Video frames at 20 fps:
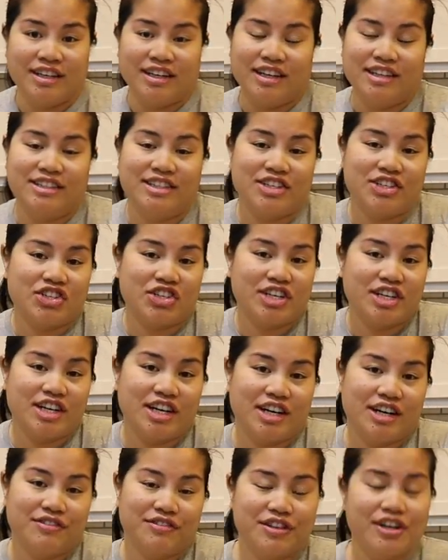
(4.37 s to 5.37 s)
edition
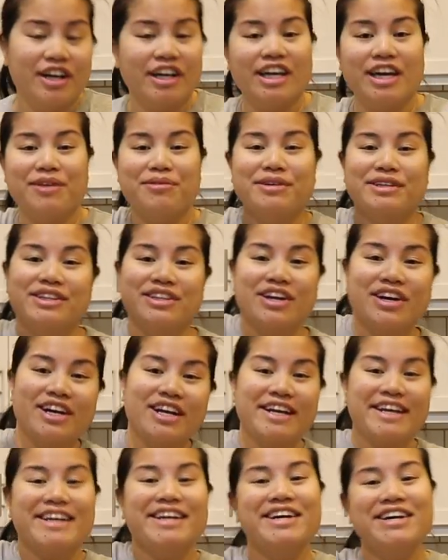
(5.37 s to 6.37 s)
of Cooking with
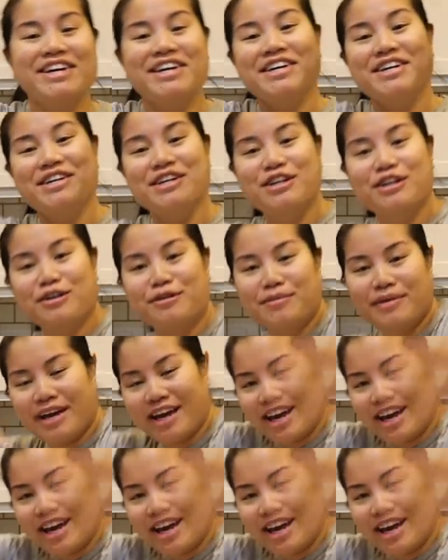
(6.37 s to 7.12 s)
Nerdy Newb!